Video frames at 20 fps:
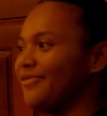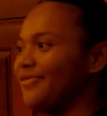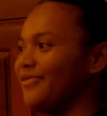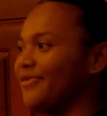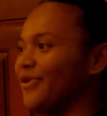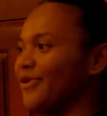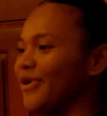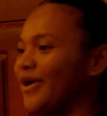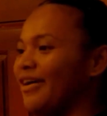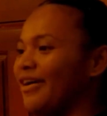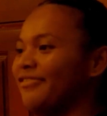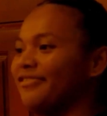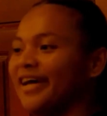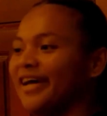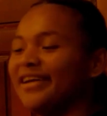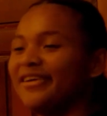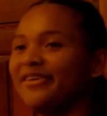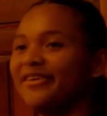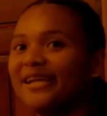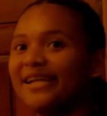for a
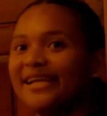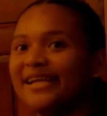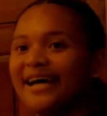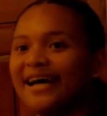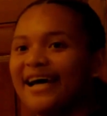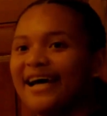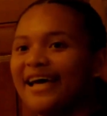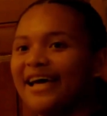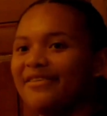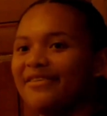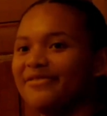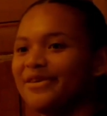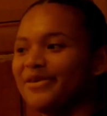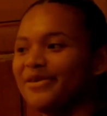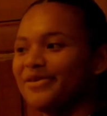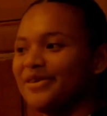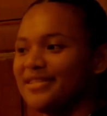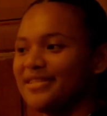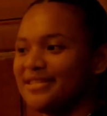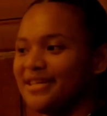final year, having
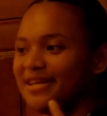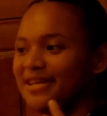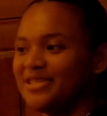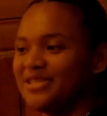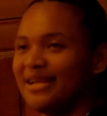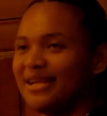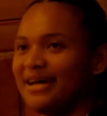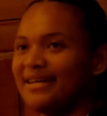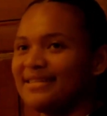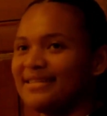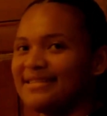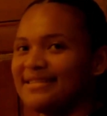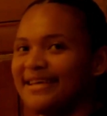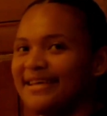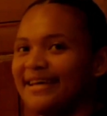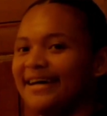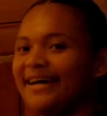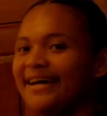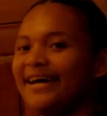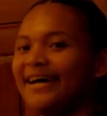research last
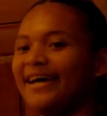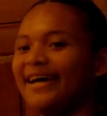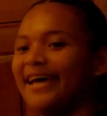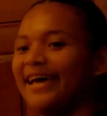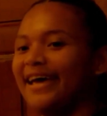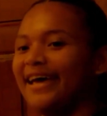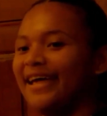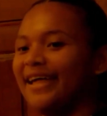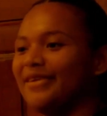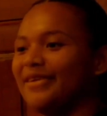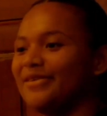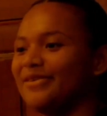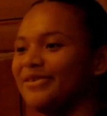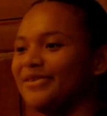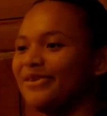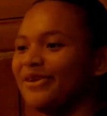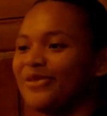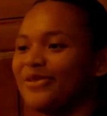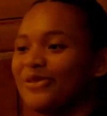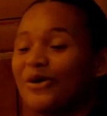year and
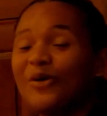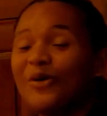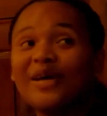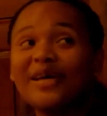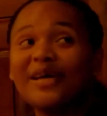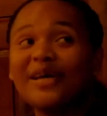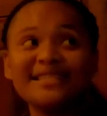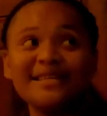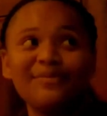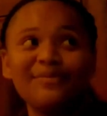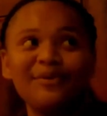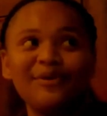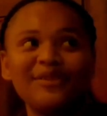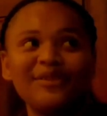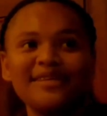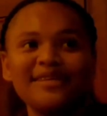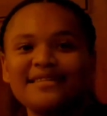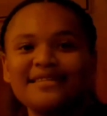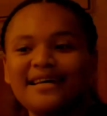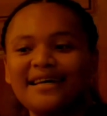not knowing its
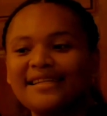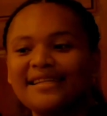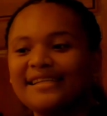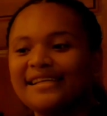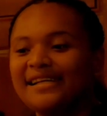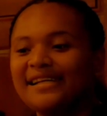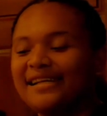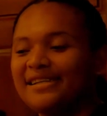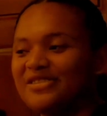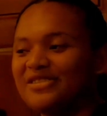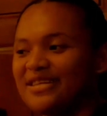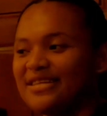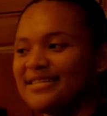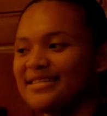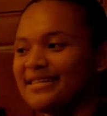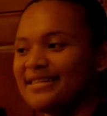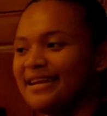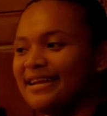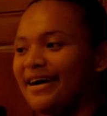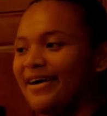importance until
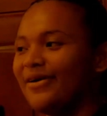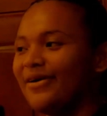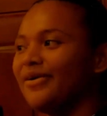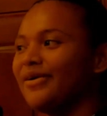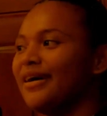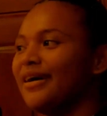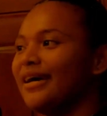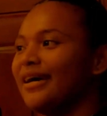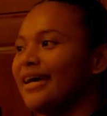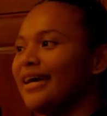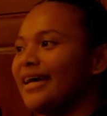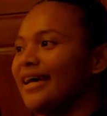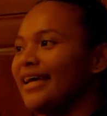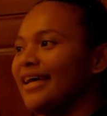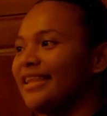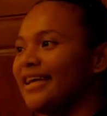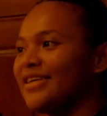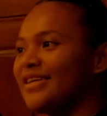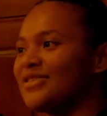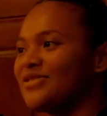just now,
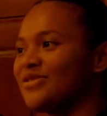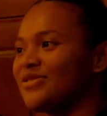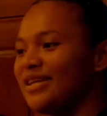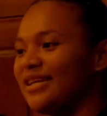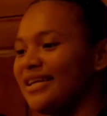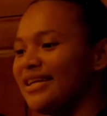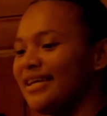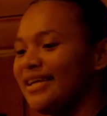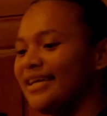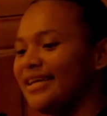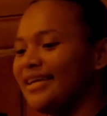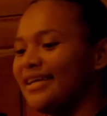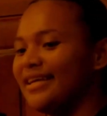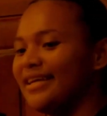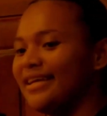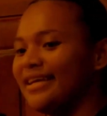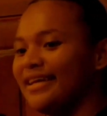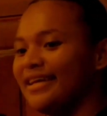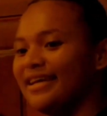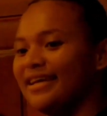it has
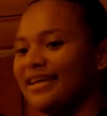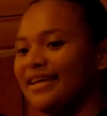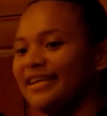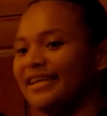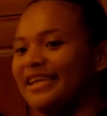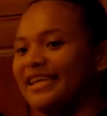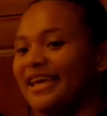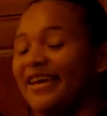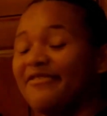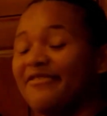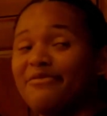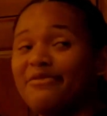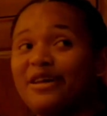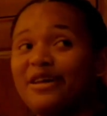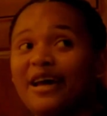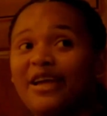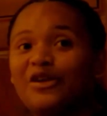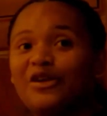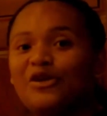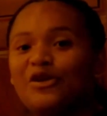really gave me
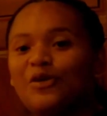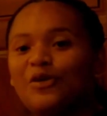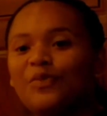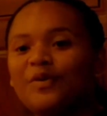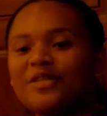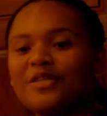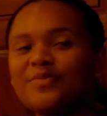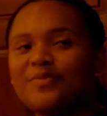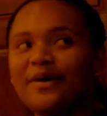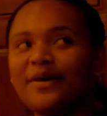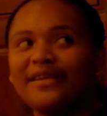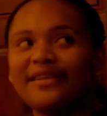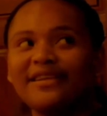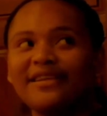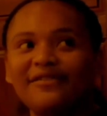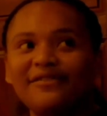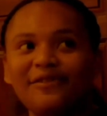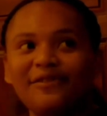a new perspective